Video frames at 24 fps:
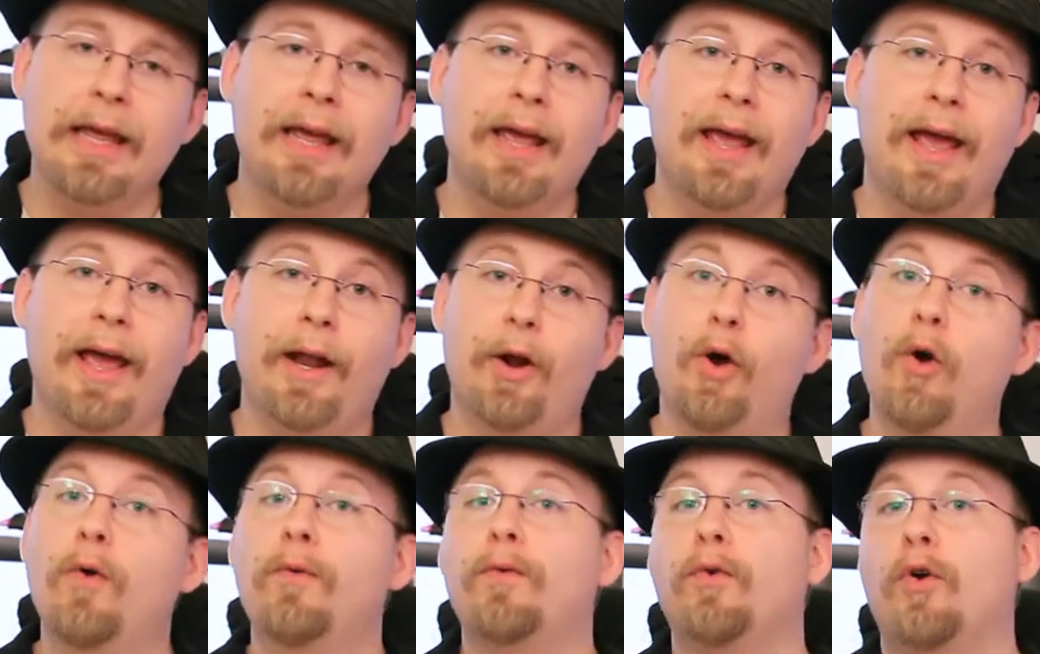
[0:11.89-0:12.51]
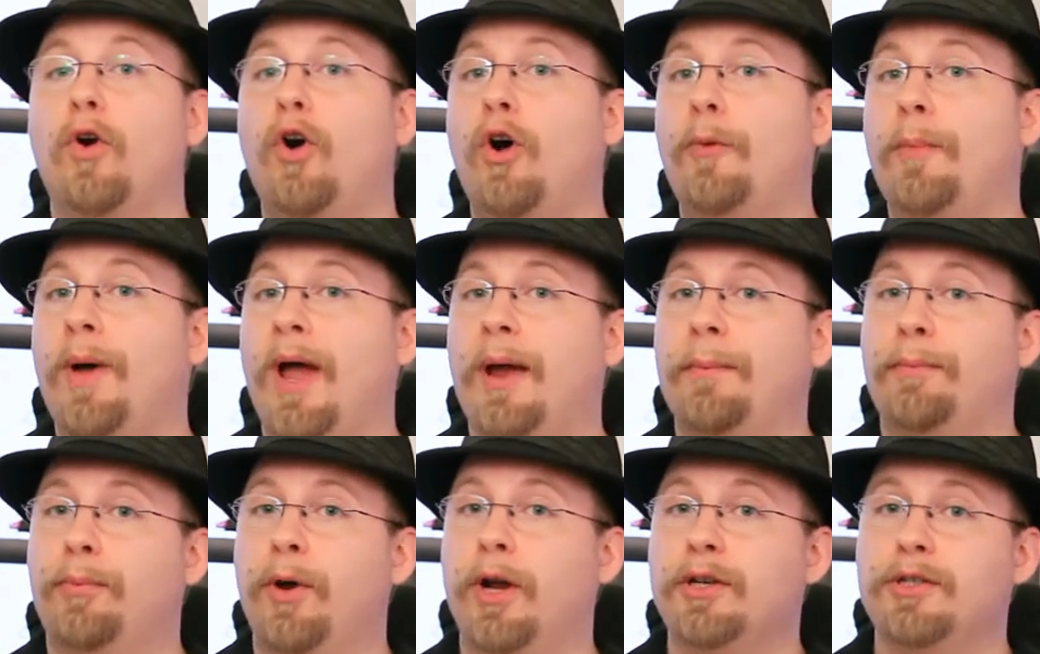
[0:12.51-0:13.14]
and overall
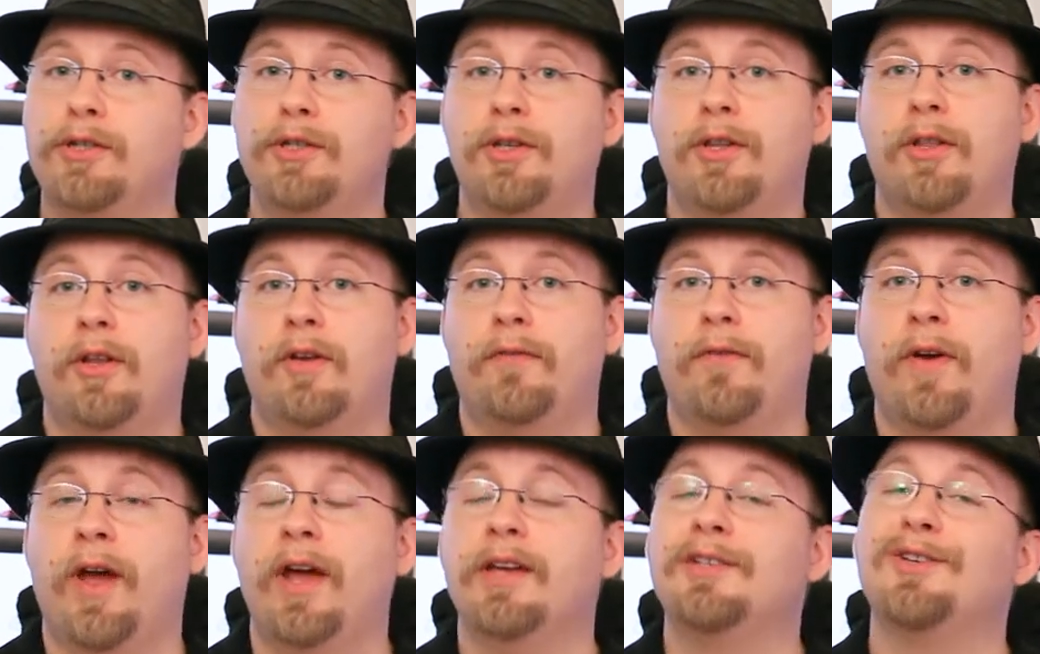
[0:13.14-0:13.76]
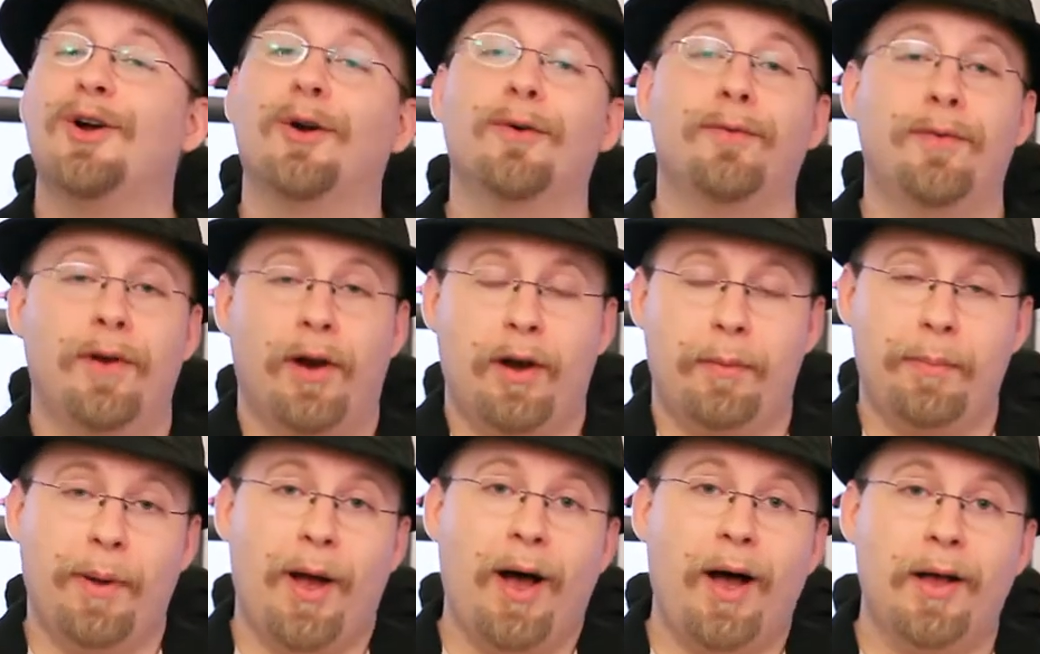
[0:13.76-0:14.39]
my impressions of the device are
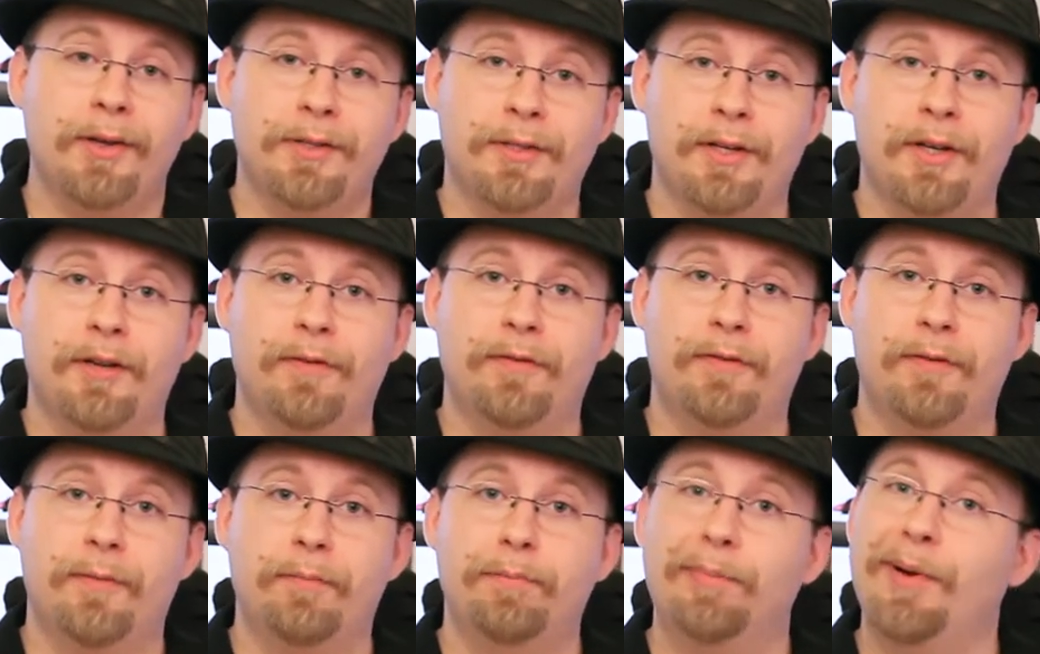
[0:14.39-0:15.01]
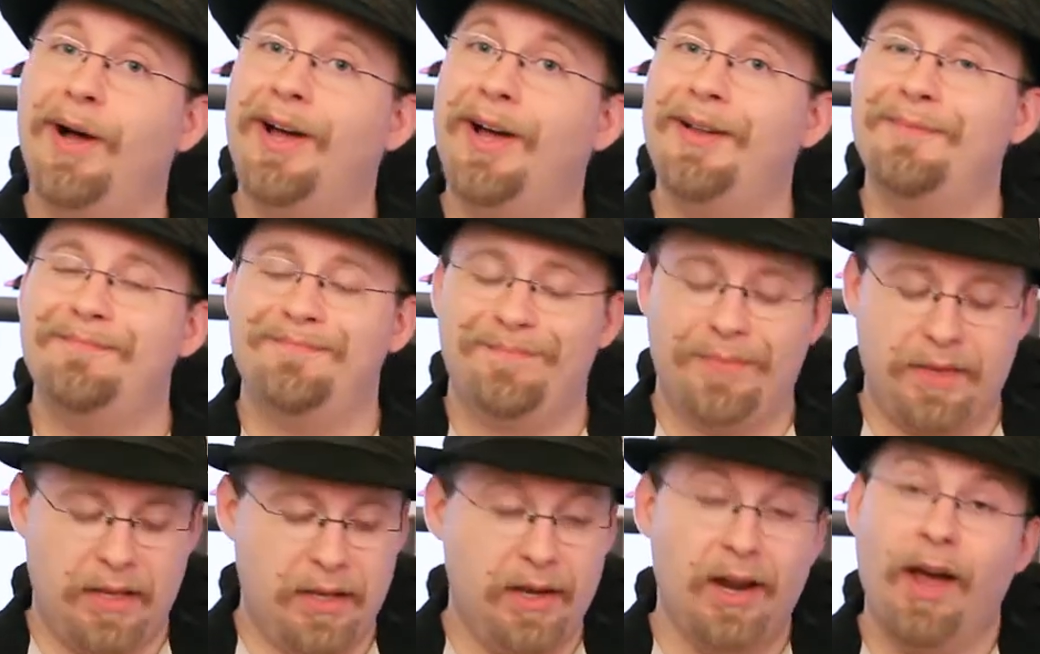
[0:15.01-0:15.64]
very positive, but
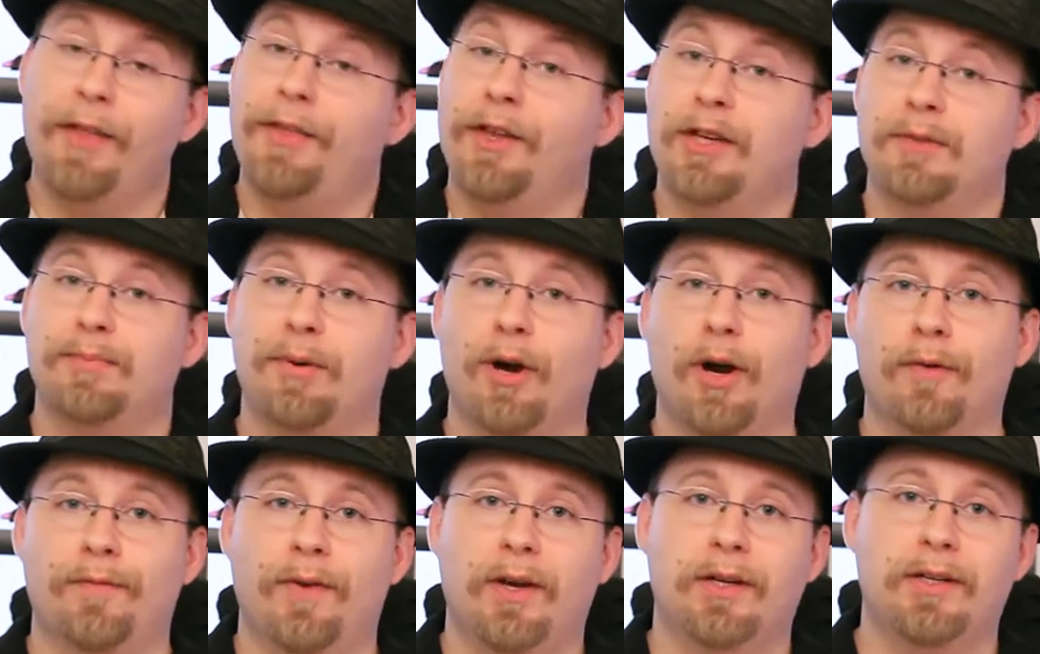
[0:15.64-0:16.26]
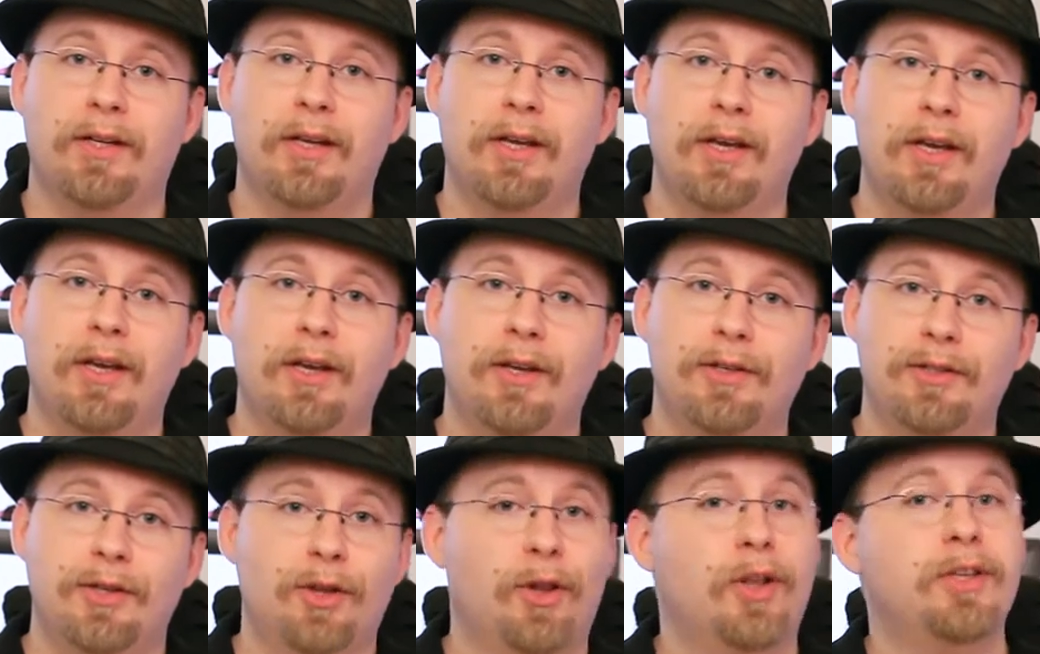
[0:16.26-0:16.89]
nothing's perfect.
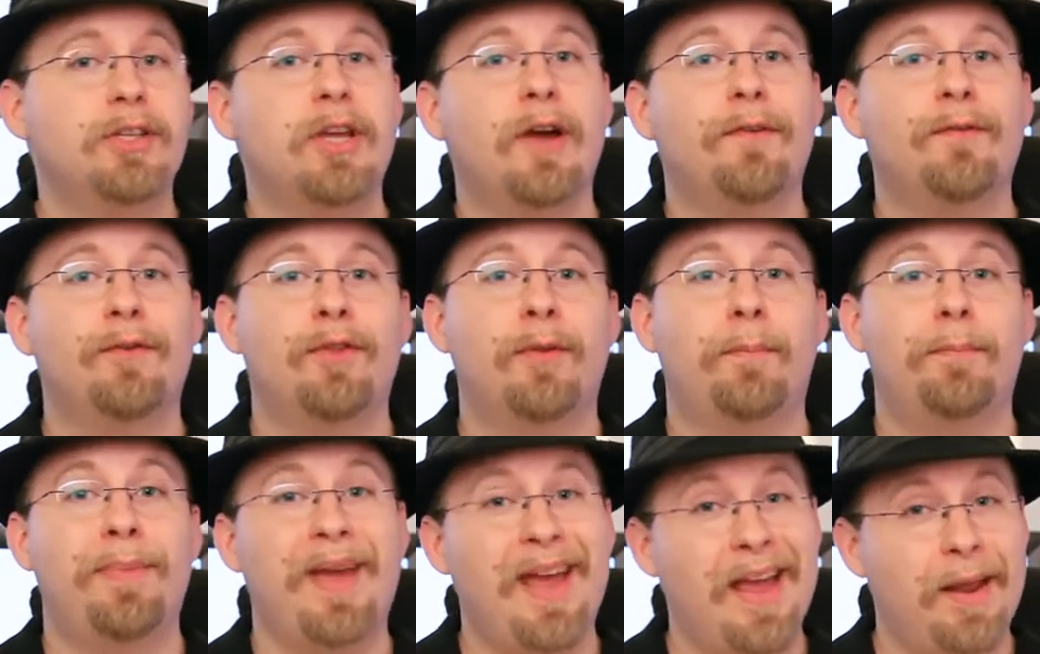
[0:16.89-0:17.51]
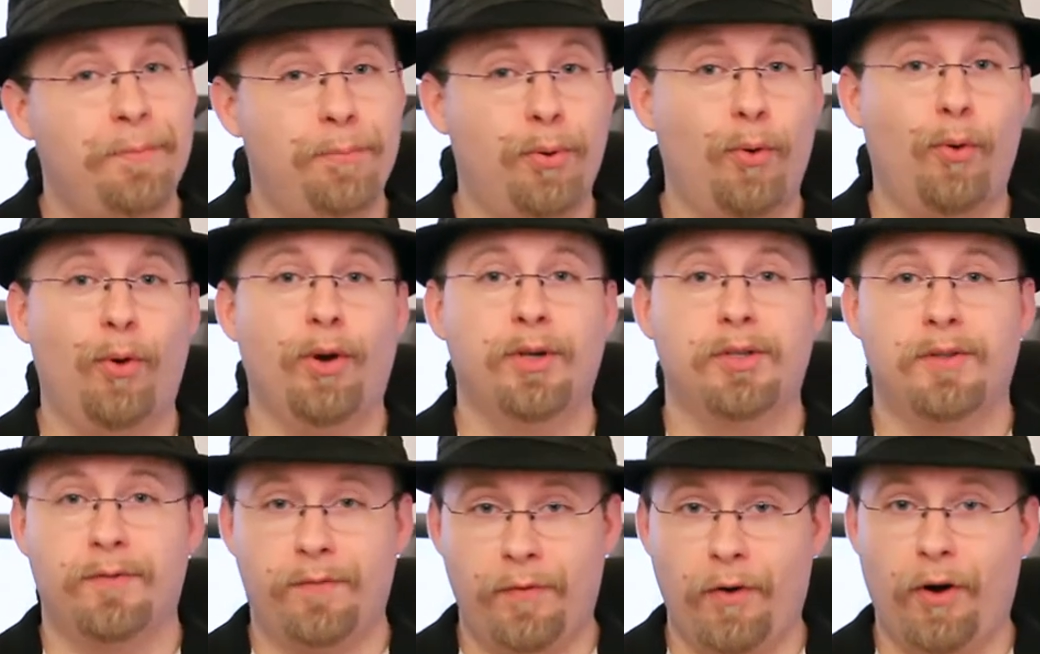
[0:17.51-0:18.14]
So let's cover the bad
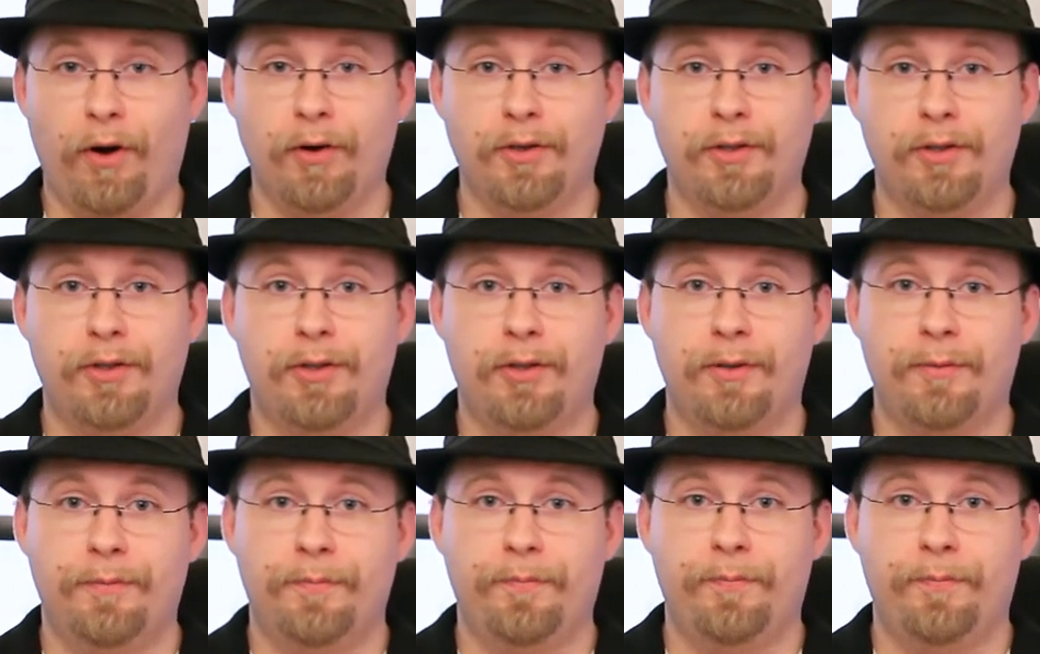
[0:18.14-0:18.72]
points first.